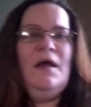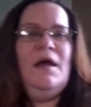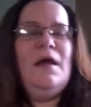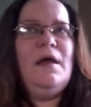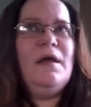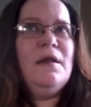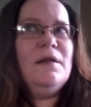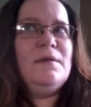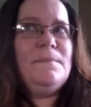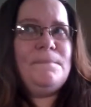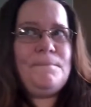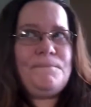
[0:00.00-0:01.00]

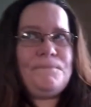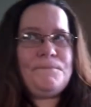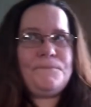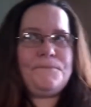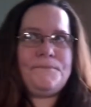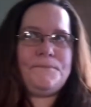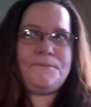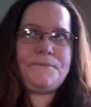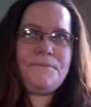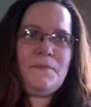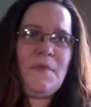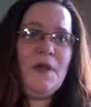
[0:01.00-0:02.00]
And
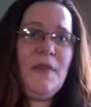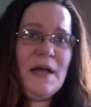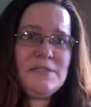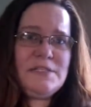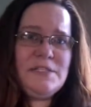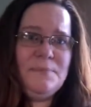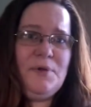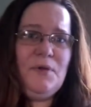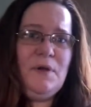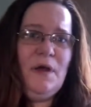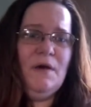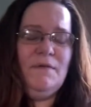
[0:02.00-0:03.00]
that's the
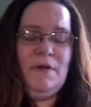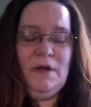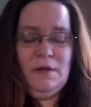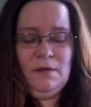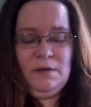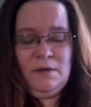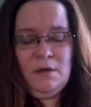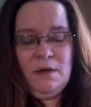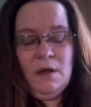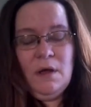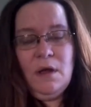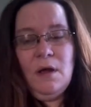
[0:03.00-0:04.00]
beauty of it.
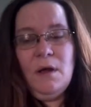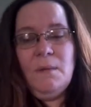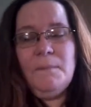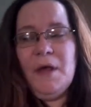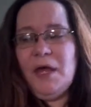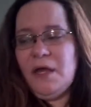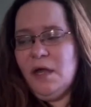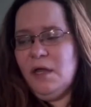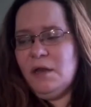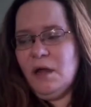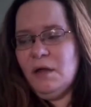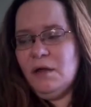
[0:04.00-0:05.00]
But
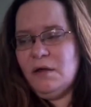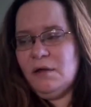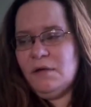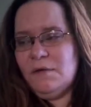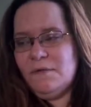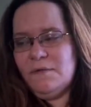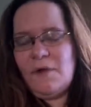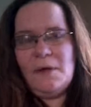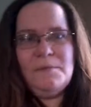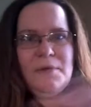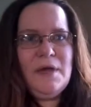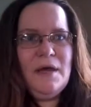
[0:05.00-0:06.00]
again,
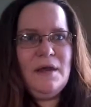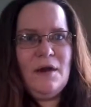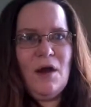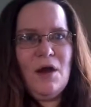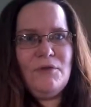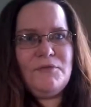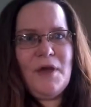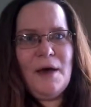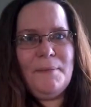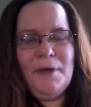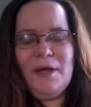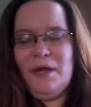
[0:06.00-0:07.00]
I'm getting off
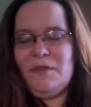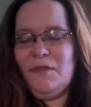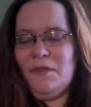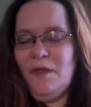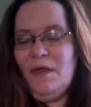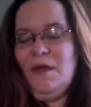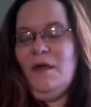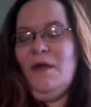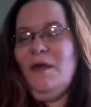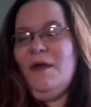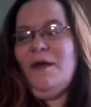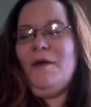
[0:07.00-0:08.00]
topic.
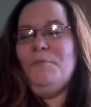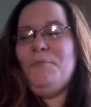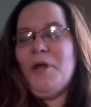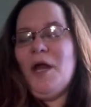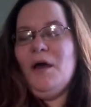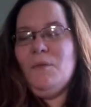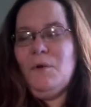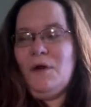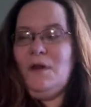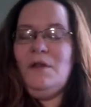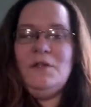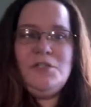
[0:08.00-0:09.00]
But I
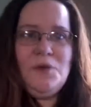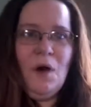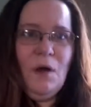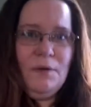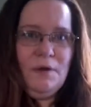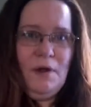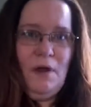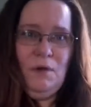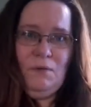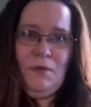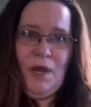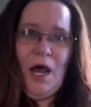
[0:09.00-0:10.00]
wanted y'all to
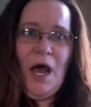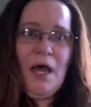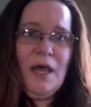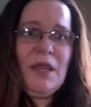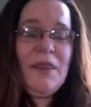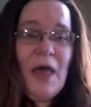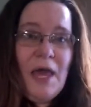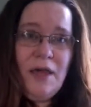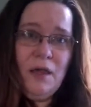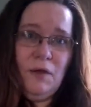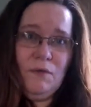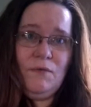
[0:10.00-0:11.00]
know that I thank
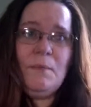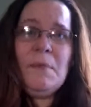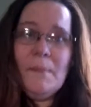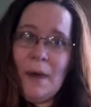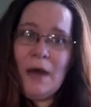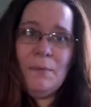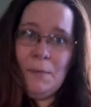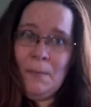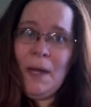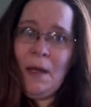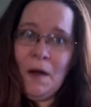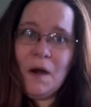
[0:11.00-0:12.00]
you from the bottom of
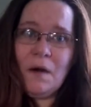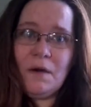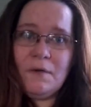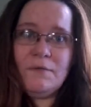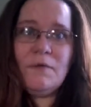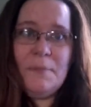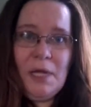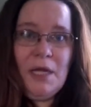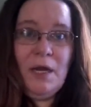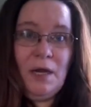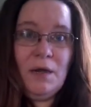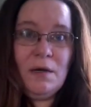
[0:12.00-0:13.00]
my heart for
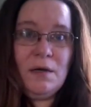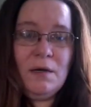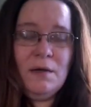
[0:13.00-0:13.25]
being here.